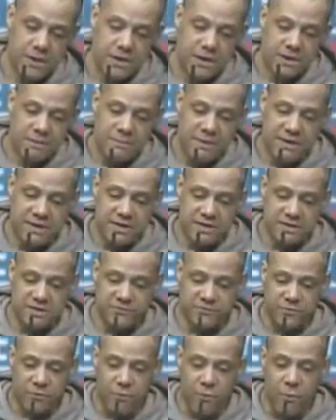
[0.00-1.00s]
Because
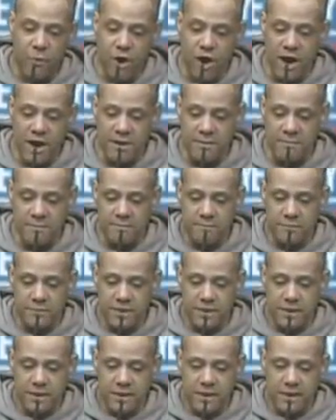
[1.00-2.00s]
for one,
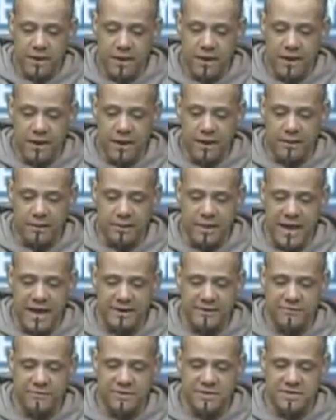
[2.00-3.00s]
a lot
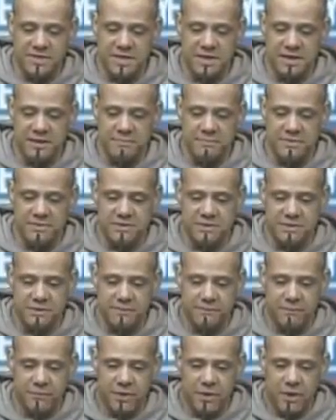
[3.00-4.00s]
of the teams
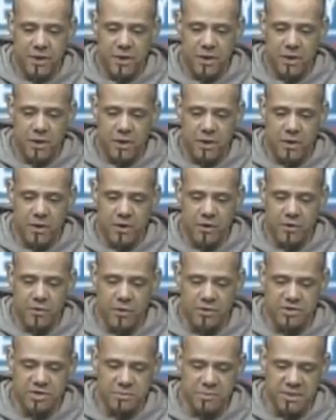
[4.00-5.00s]
are
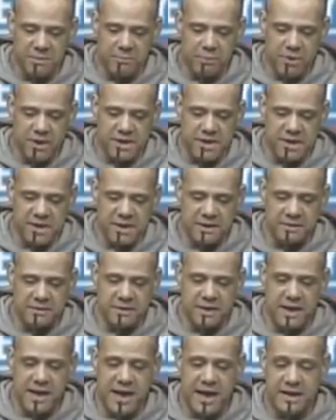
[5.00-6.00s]
going to be bringing in
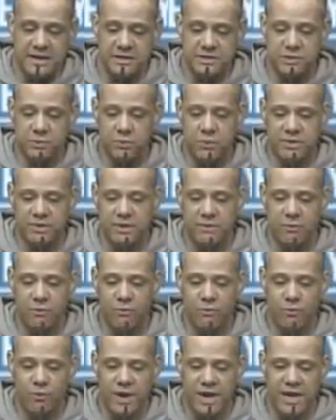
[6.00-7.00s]
guys with a
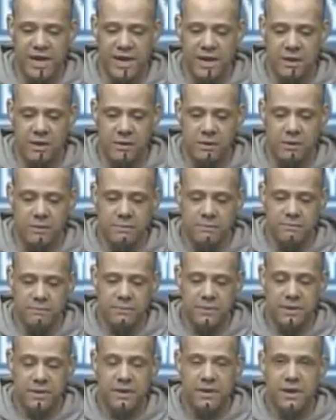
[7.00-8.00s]
real
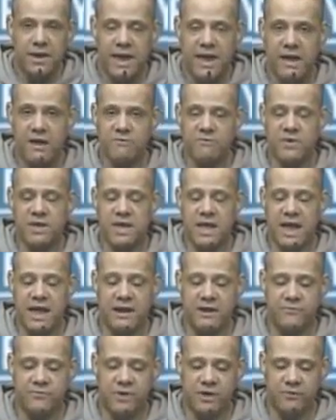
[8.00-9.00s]
heavy
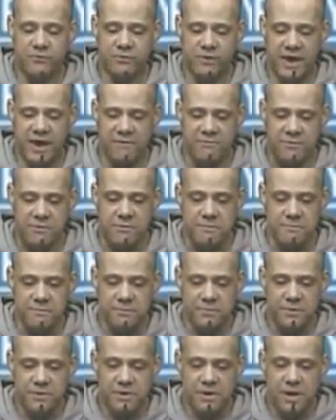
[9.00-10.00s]
NFL flavor.
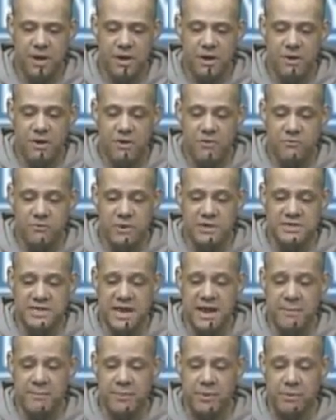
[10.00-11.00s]
For
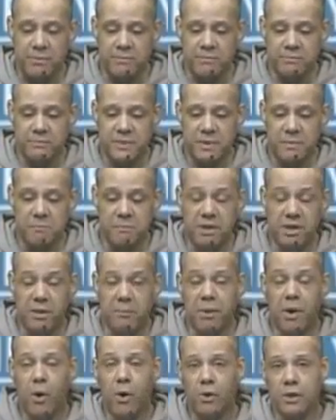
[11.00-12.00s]
example, Bill
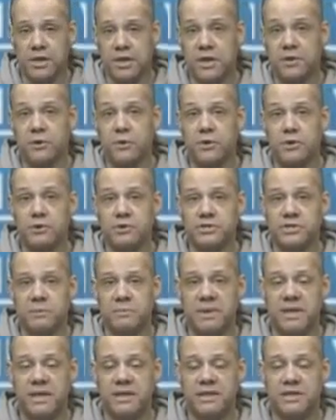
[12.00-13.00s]
Polian, who used to
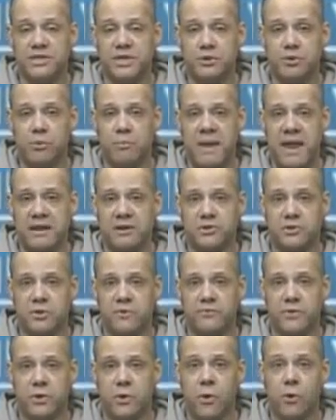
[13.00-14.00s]
be the general manager of
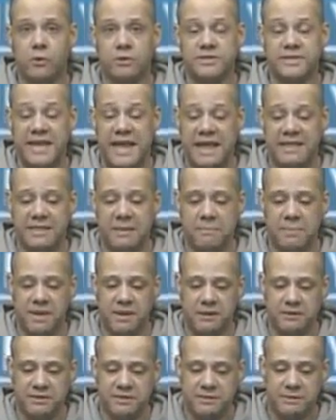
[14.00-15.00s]
the Colts and the
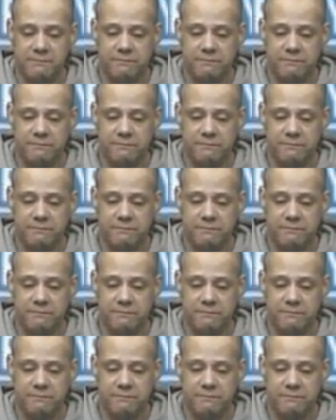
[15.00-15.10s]
Bills,